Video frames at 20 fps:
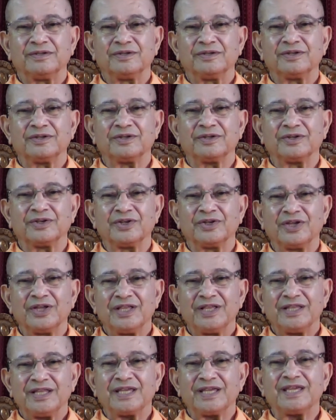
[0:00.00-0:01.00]

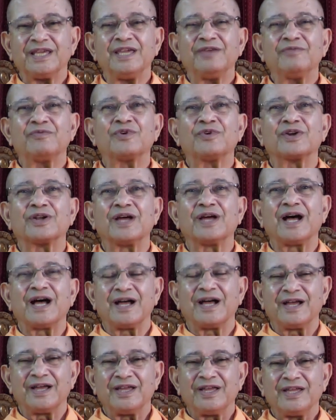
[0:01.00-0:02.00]
the key
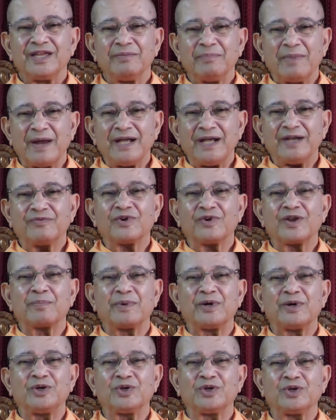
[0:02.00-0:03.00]
meant for a
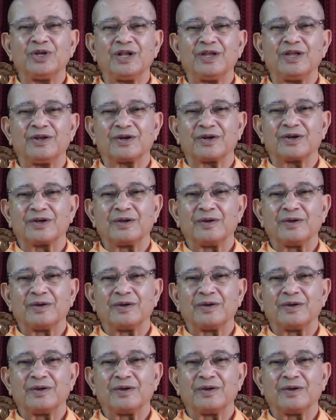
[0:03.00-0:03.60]
particular